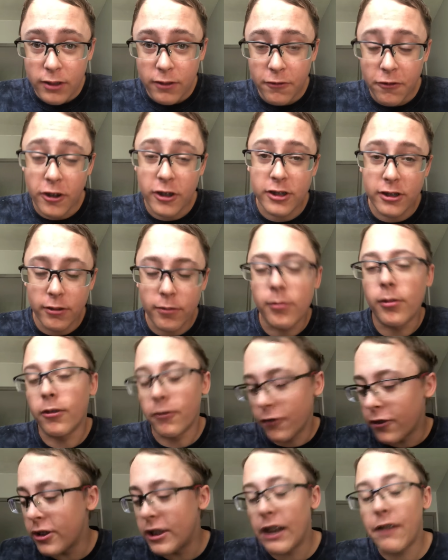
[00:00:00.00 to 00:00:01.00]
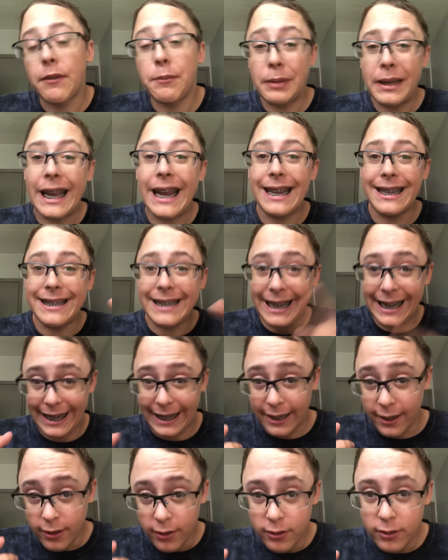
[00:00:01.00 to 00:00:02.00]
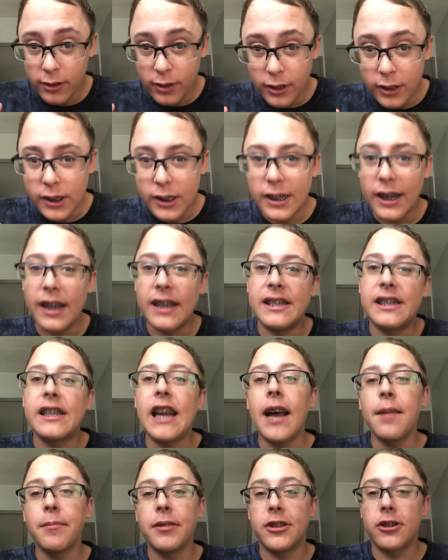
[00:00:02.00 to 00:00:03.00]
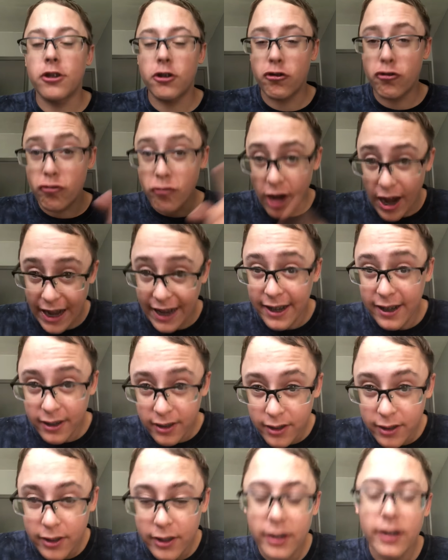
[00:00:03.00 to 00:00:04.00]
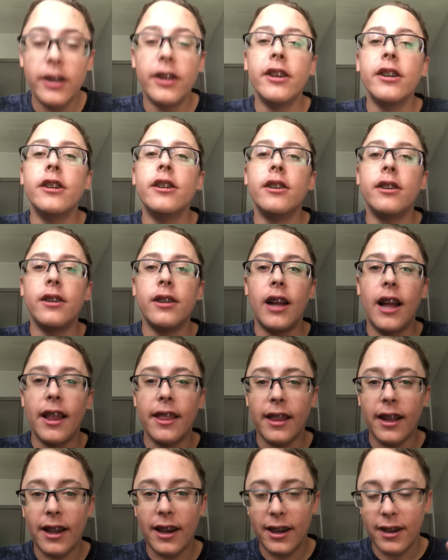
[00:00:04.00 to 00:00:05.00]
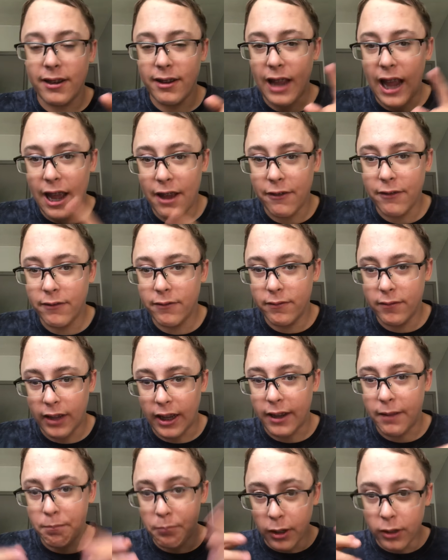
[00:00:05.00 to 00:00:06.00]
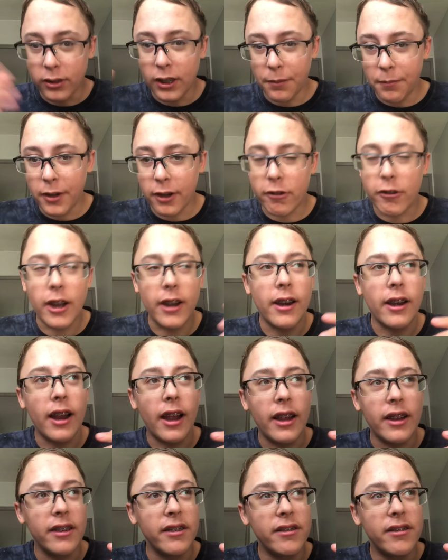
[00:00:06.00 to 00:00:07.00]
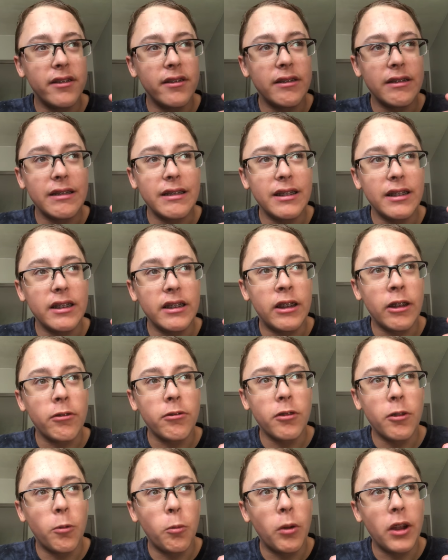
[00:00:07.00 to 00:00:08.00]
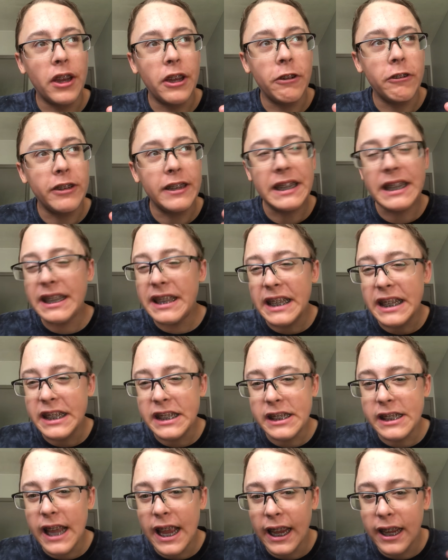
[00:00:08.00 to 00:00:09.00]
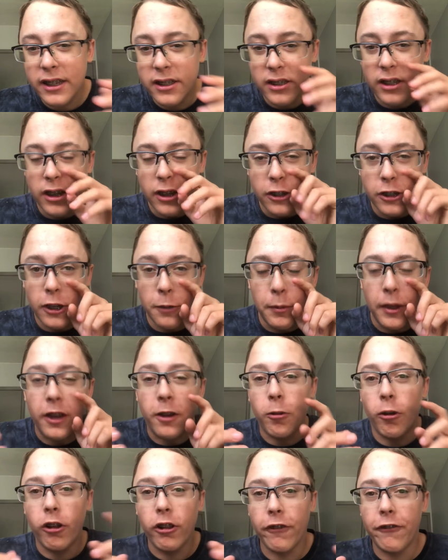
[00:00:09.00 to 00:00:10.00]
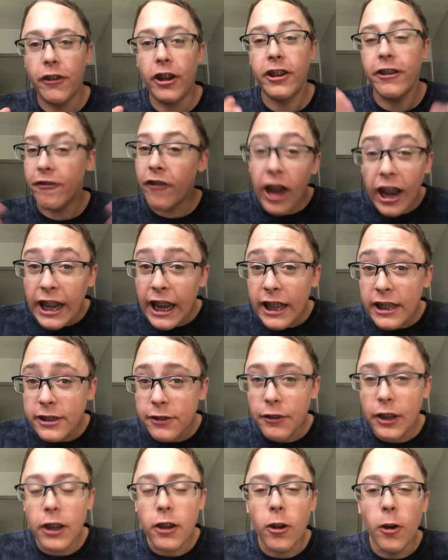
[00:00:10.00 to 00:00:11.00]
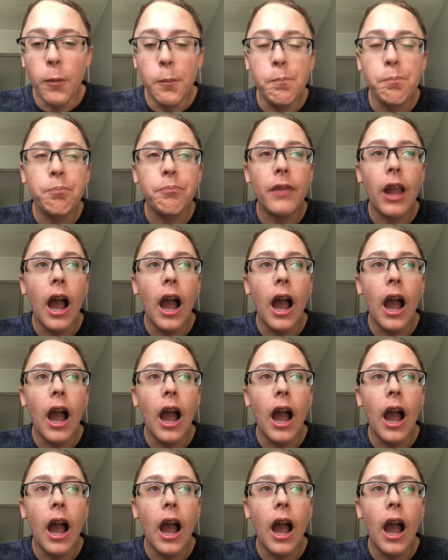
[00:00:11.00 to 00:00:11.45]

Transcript: First, well, first you have to be 18. Establish credit. And then have, like, build up your credit. I don't know what you need these days to be qualified to finance a vehicle.